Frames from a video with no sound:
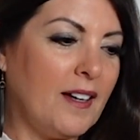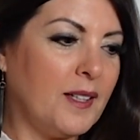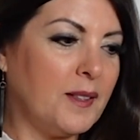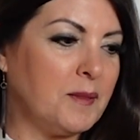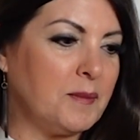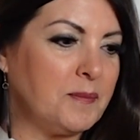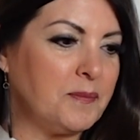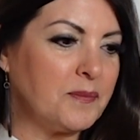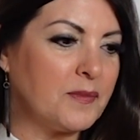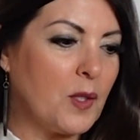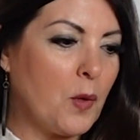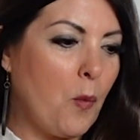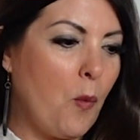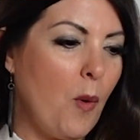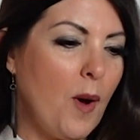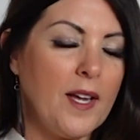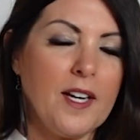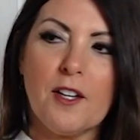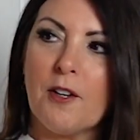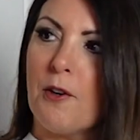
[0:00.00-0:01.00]
Um,
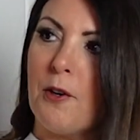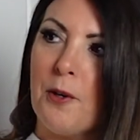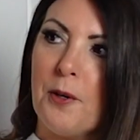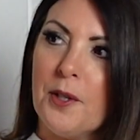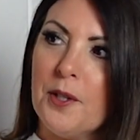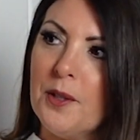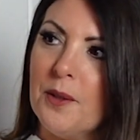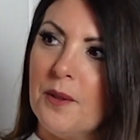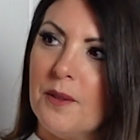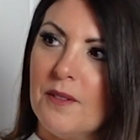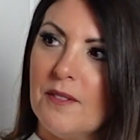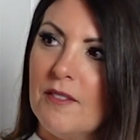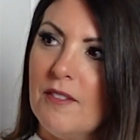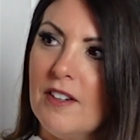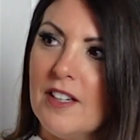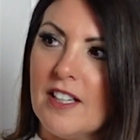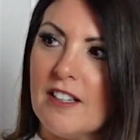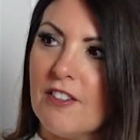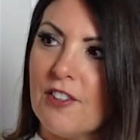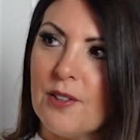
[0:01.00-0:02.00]
what a crew!
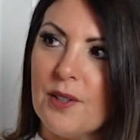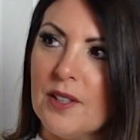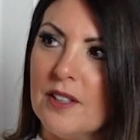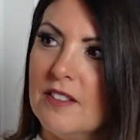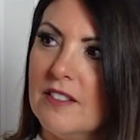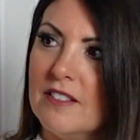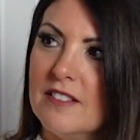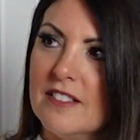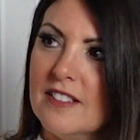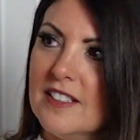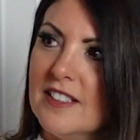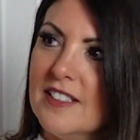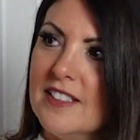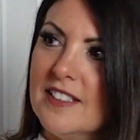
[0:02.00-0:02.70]
What mm-hmm. a crew!